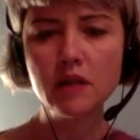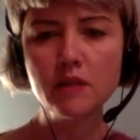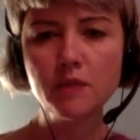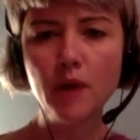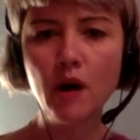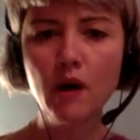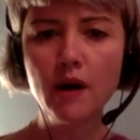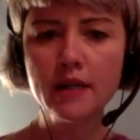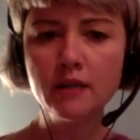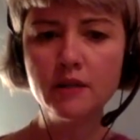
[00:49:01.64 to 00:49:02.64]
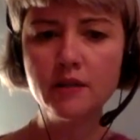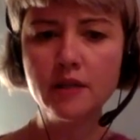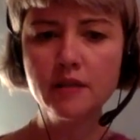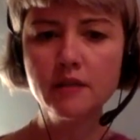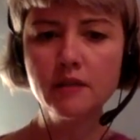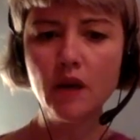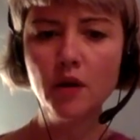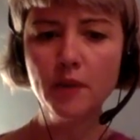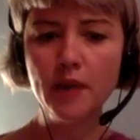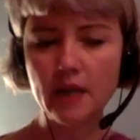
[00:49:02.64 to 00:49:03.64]
is behind this
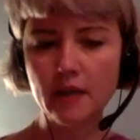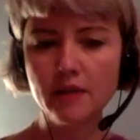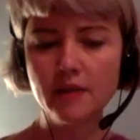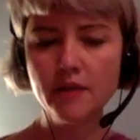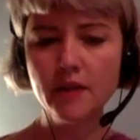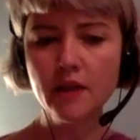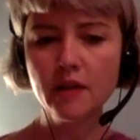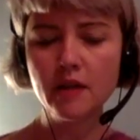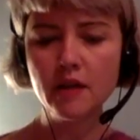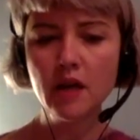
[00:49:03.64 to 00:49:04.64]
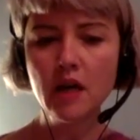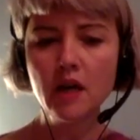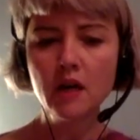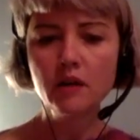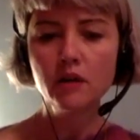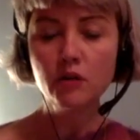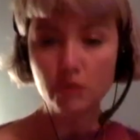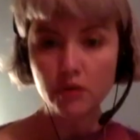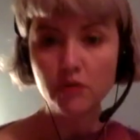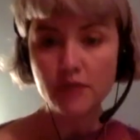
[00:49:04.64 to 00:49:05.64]
opening because i think that
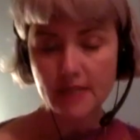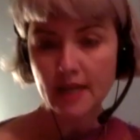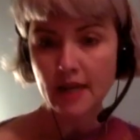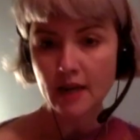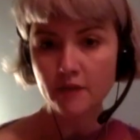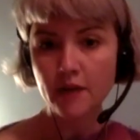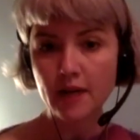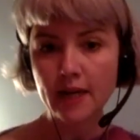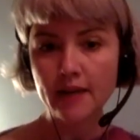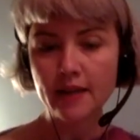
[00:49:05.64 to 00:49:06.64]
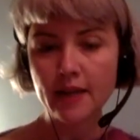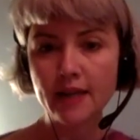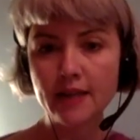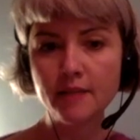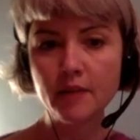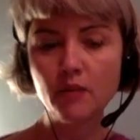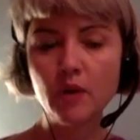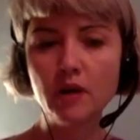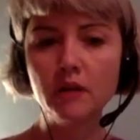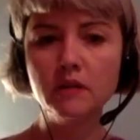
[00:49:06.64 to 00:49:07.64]
you're you're seeing it and feeling it in the academic
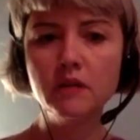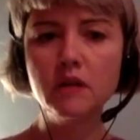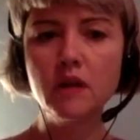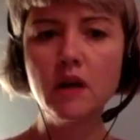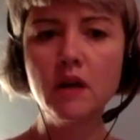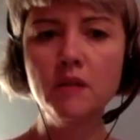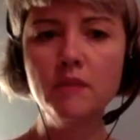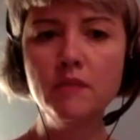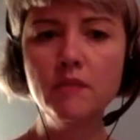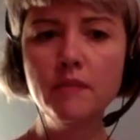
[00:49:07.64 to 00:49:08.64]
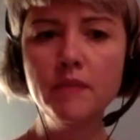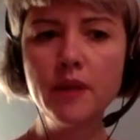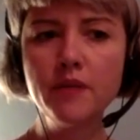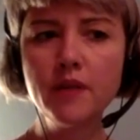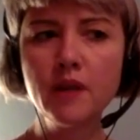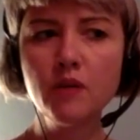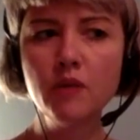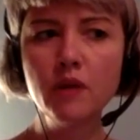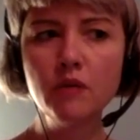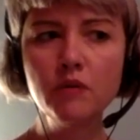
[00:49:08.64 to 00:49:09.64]
world um, but I think
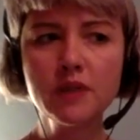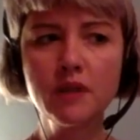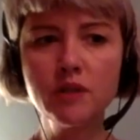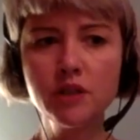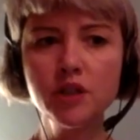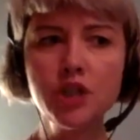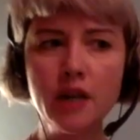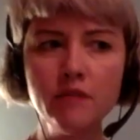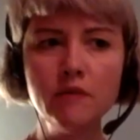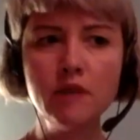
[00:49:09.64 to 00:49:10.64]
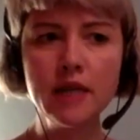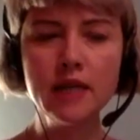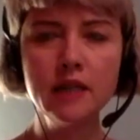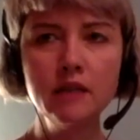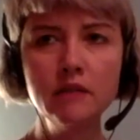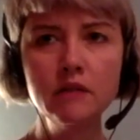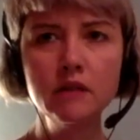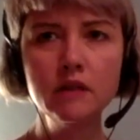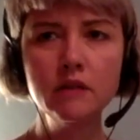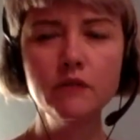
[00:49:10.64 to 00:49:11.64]
we're also just generally
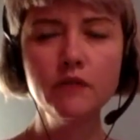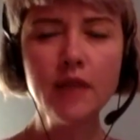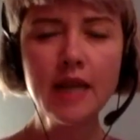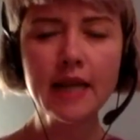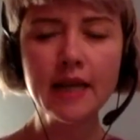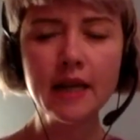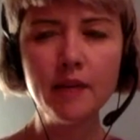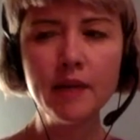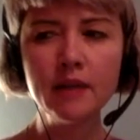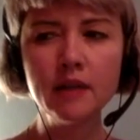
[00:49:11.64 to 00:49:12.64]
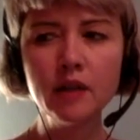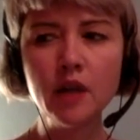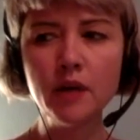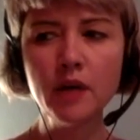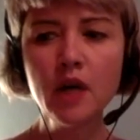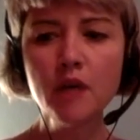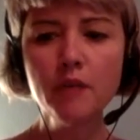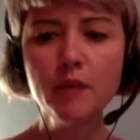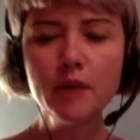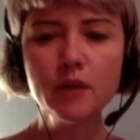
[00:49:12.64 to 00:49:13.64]
feeling it. I mean, you know,
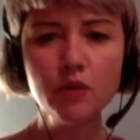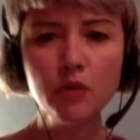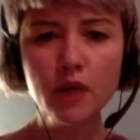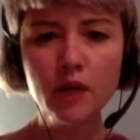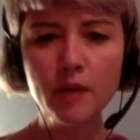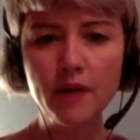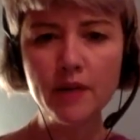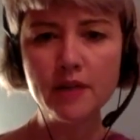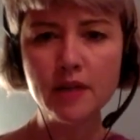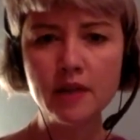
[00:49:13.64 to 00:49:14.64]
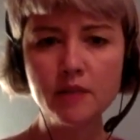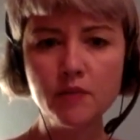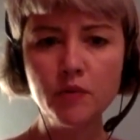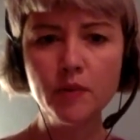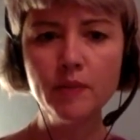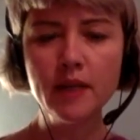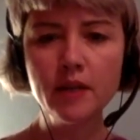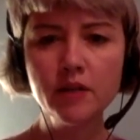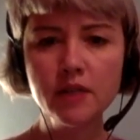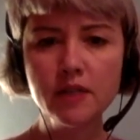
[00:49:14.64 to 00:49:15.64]
people are talking about these things more. People are
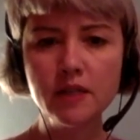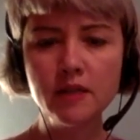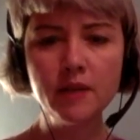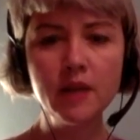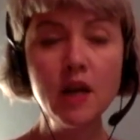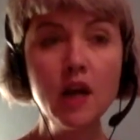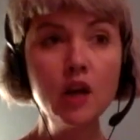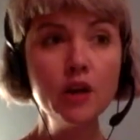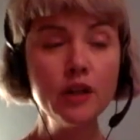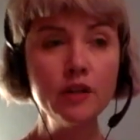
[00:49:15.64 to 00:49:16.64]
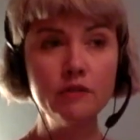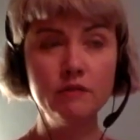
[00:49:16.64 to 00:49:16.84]
interested. I mean, look at